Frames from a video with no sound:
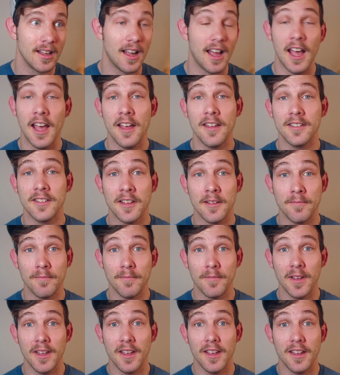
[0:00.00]
And
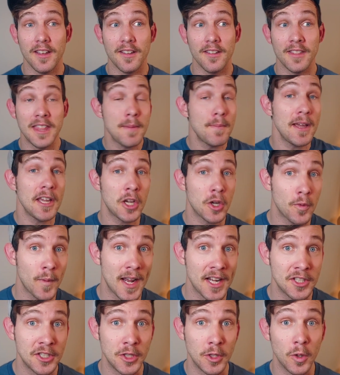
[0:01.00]
they might
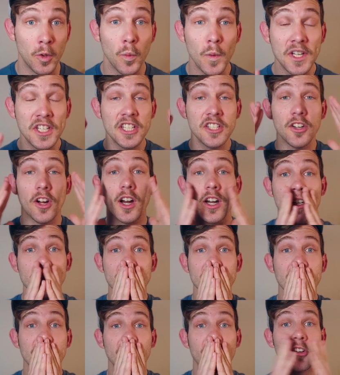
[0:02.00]
correct you, which is
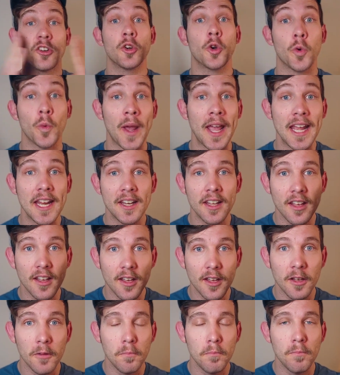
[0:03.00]
honestly great.
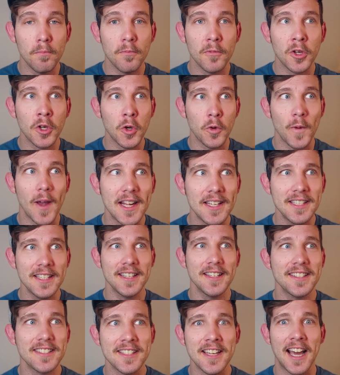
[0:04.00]

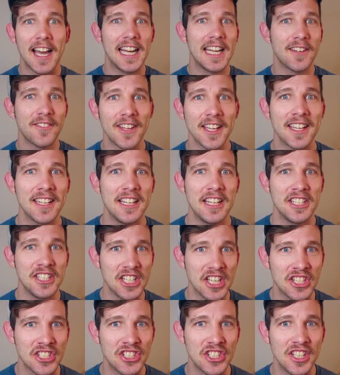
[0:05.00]
Correcting is kind of like an
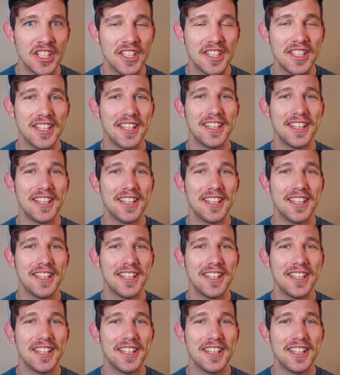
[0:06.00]
addiction.